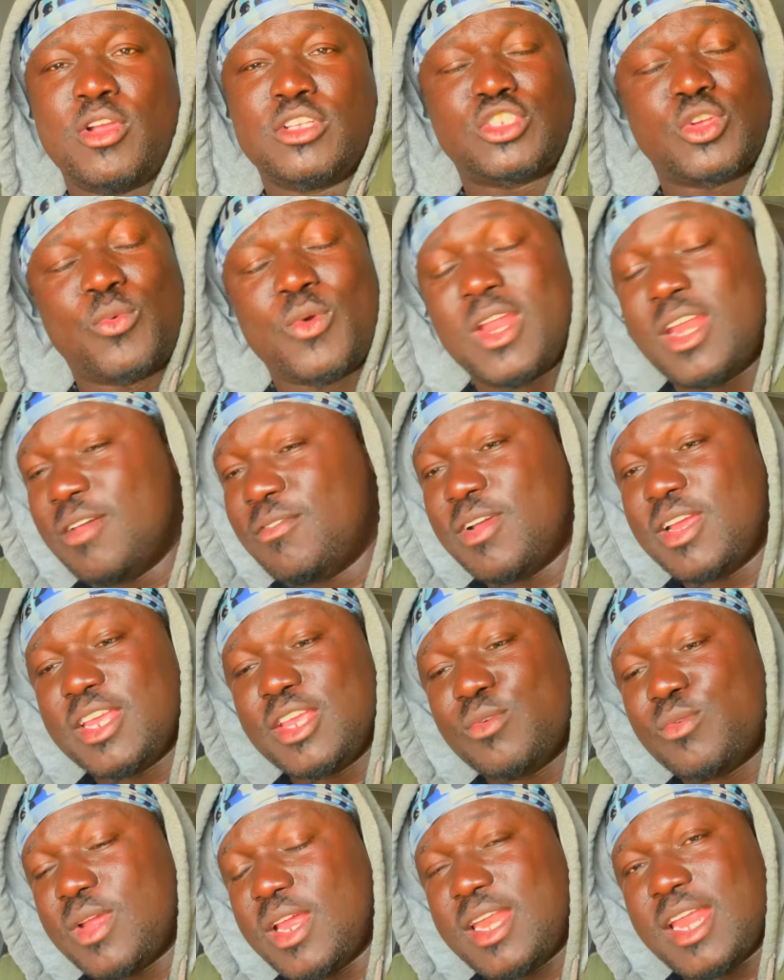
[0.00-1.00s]
so whenever
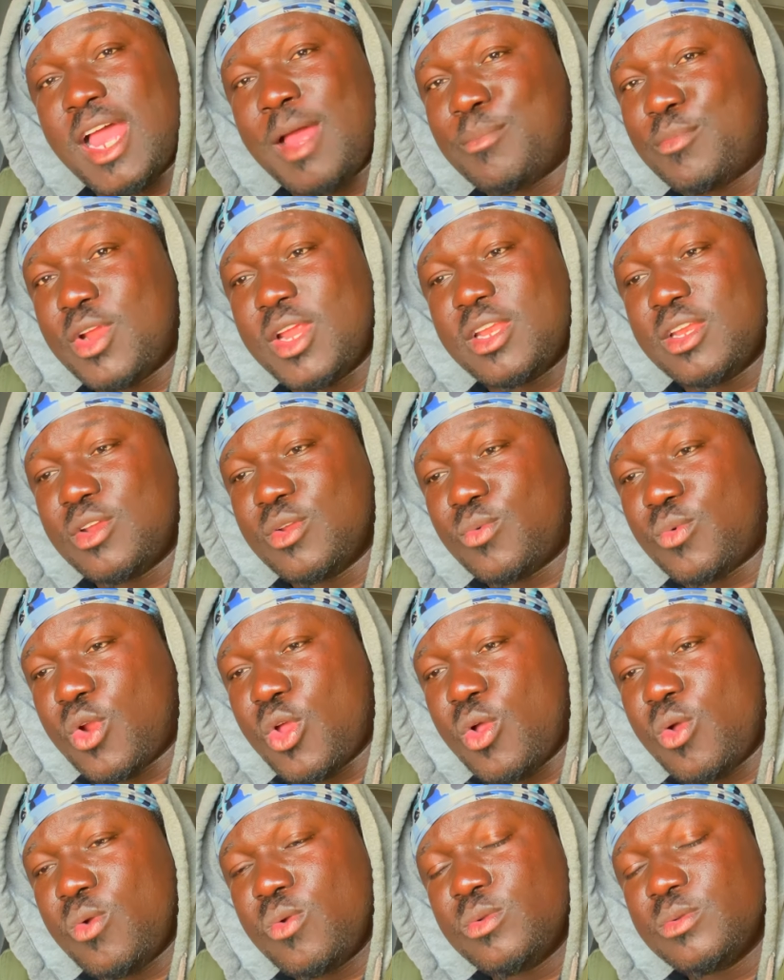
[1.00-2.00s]
he's ready, I'm ready to
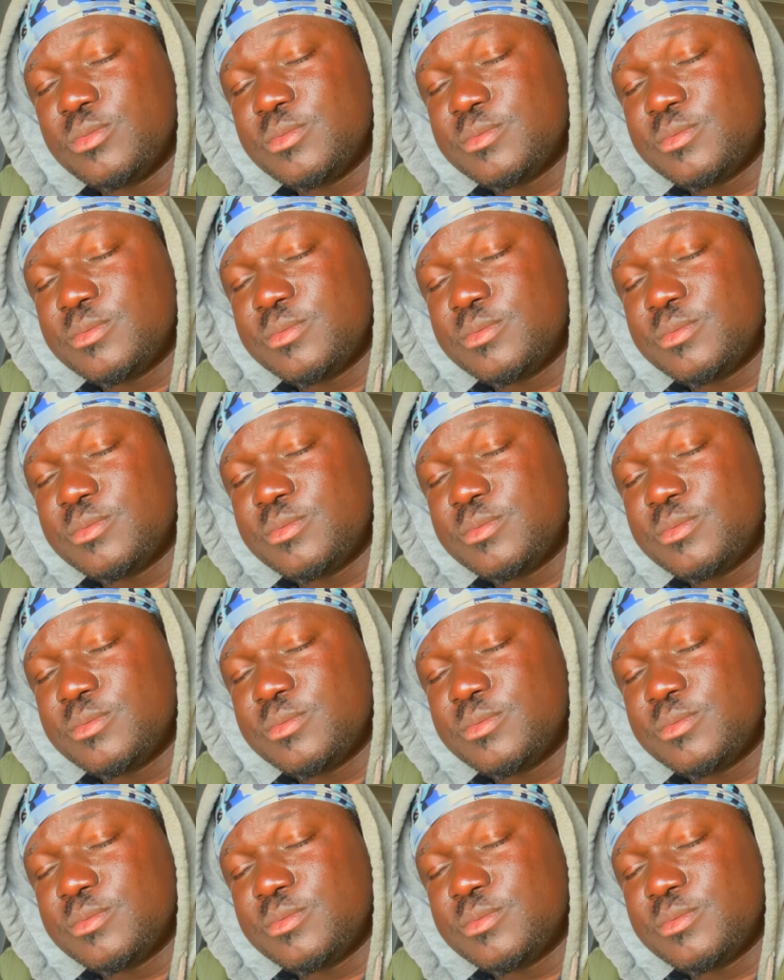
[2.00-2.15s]
roll.